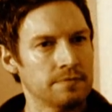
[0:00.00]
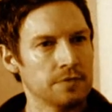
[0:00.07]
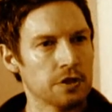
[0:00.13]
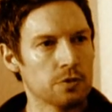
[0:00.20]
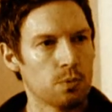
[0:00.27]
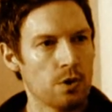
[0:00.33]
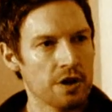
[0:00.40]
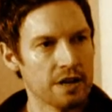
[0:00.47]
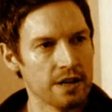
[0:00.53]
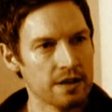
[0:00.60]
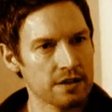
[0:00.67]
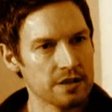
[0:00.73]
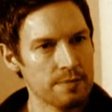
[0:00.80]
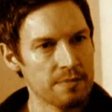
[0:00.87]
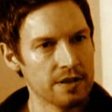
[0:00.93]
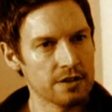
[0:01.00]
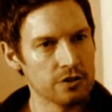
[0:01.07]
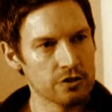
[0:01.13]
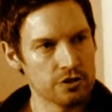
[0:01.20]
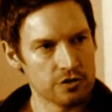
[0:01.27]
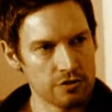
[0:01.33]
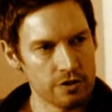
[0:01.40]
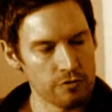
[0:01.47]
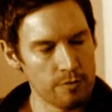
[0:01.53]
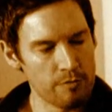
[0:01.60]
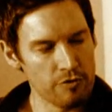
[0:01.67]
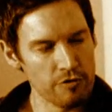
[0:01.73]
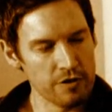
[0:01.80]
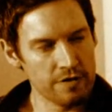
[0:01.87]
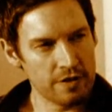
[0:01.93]
just working at something, just trying to
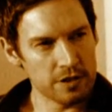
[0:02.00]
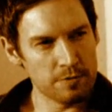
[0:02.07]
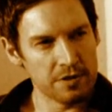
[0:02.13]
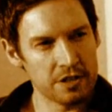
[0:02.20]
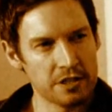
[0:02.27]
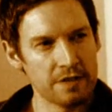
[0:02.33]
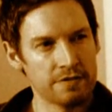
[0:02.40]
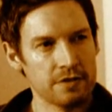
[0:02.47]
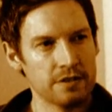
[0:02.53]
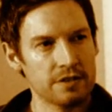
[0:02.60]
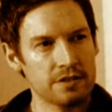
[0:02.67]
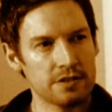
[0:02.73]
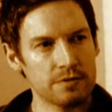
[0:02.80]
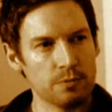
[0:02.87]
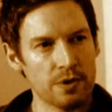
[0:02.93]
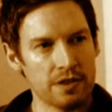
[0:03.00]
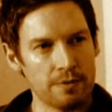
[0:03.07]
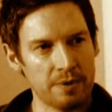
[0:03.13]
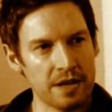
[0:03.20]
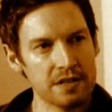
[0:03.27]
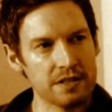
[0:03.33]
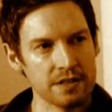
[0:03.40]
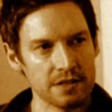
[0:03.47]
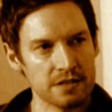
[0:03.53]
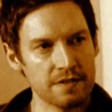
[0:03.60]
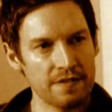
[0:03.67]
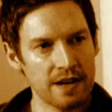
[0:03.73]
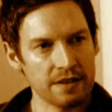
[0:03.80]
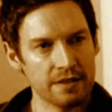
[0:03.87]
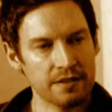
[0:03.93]
improve. I suppose the difference with the painting is the
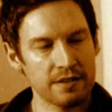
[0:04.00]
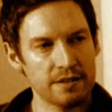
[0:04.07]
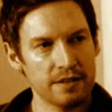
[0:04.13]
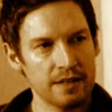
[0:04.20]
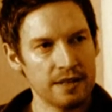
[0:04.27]
fact that